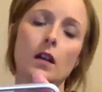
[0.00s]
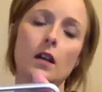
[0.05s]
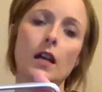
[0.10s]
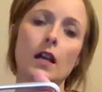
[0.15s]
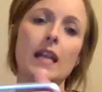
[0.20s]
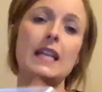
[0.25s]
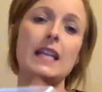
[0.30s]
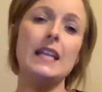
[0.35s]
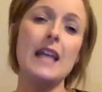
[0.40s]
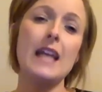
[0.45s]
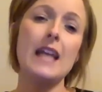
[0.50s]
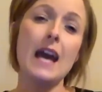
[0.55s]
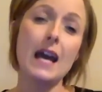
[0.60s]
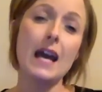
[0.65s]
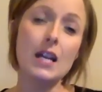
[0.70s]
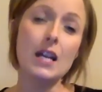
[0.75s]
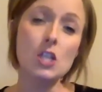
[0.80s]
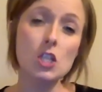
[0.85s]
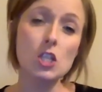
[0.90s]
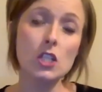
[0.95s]
And it
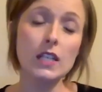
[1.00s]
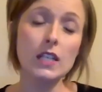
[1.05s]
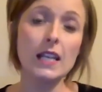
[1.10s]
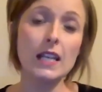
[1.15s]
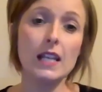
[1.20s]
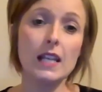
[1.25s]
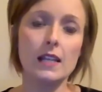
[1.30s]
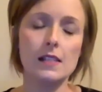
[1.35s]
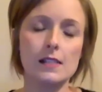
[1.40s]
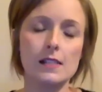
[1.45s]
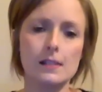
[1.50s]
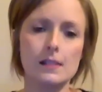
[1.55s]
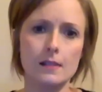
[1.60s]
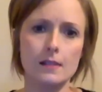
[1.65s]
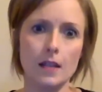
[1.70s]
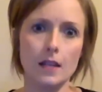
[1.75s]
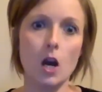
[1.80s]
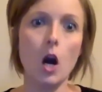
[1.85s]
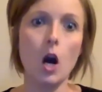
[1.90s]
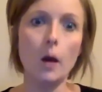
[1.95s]
actually is
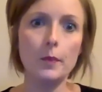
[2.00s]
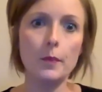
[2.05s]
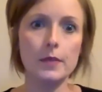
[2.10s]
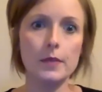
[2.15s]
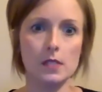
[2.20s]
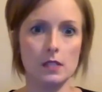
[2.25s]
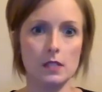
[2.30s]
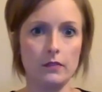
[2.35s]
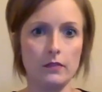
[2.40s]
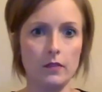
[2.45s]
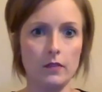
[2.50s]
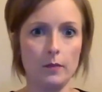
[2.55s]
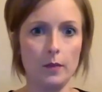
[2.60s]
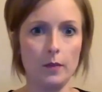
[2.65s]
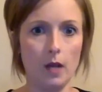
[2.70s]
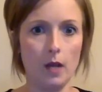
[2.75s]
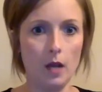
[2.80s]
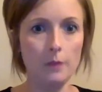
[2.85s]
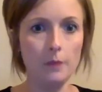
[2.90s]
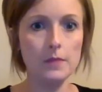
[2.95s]
the opposite of a
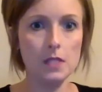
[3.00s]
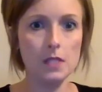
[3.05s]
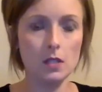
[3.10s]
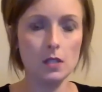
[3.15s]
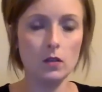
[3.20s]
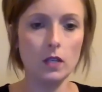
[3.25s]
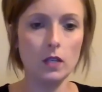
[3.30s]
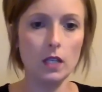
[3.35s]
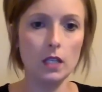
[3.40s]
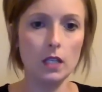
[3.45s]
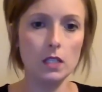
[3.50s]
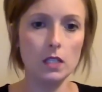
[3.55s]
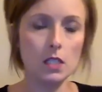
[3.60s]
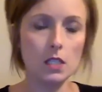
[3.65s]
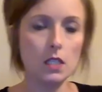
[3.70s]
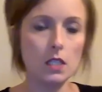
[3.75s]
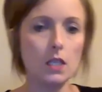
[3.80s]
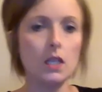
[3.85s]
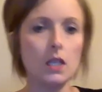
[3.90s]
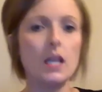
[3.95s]
pump. So it
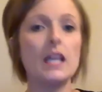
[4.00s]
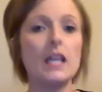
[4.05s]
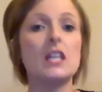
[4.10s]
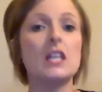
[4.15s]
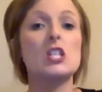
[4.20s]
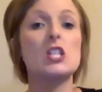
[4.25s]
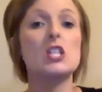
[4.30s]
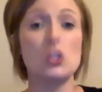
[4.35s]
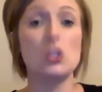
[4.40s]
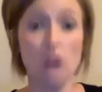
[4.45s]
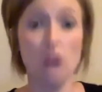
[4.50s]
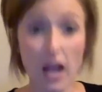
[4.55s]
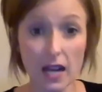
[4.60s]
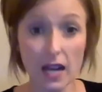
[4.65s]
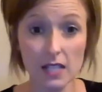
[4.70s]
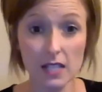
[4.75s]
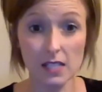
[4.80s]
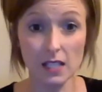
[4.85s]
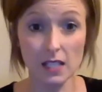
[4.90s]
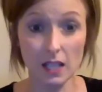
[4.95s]

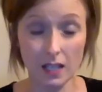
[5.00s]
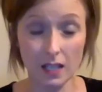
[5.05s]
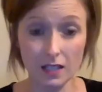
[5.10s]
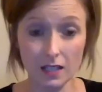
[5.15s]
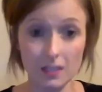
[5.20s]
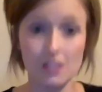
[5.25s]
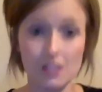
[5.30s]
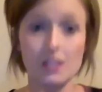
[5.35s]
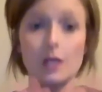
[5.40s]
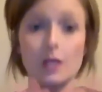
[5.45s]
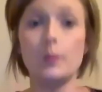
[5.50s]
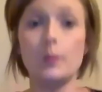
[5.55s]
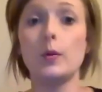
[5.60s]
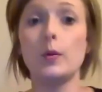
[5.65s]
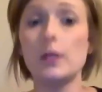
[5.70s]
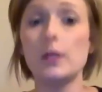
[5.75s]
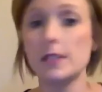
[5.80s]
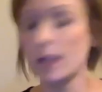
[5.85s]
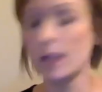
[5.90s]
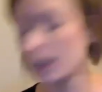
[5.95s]
extracts the air instead of
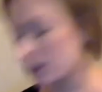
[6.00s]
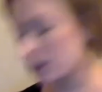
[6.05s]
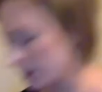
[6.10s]
puts air